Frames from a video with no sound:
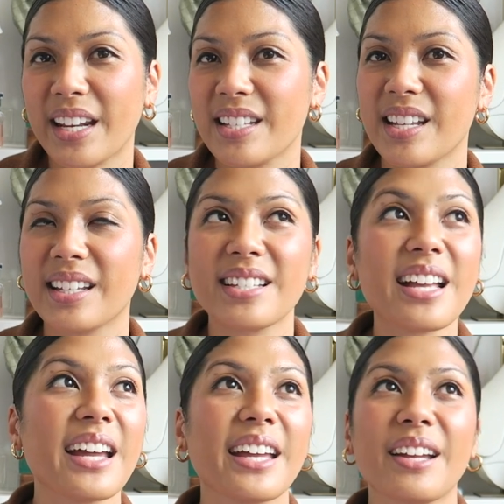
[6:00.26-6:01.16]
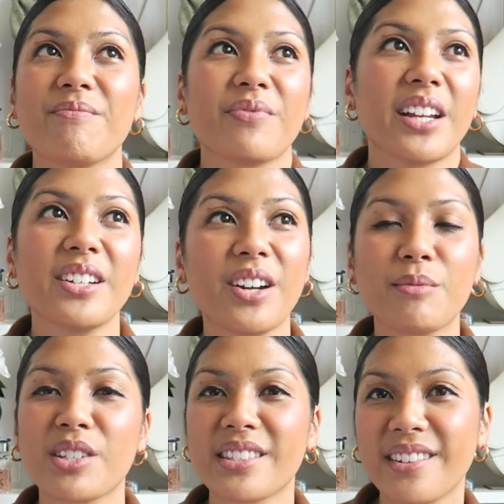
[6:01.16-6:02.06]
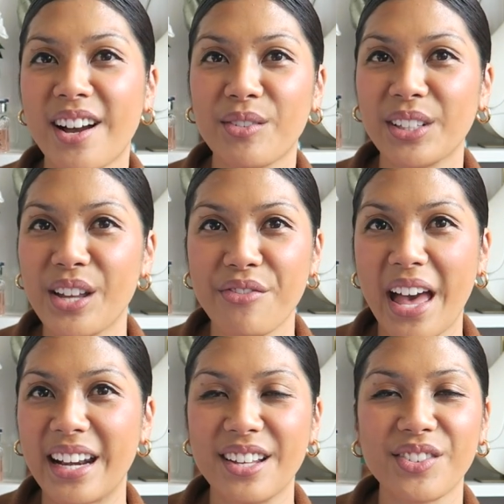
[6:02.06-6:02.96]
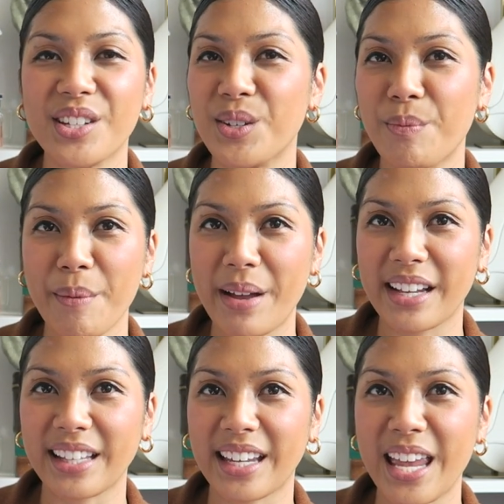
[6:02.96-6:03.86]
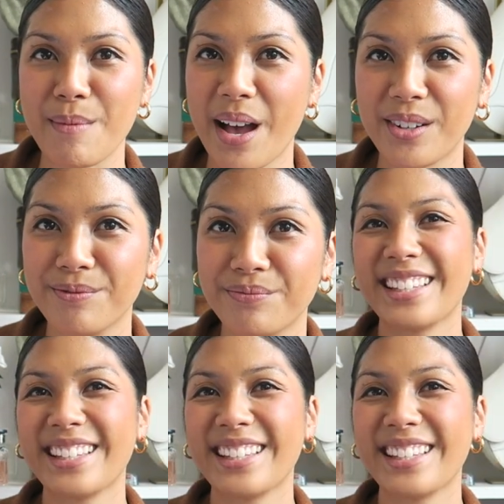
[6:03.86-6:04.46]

that I did because I, I don't know, I'm just not really a fan of the new bum bag that came out.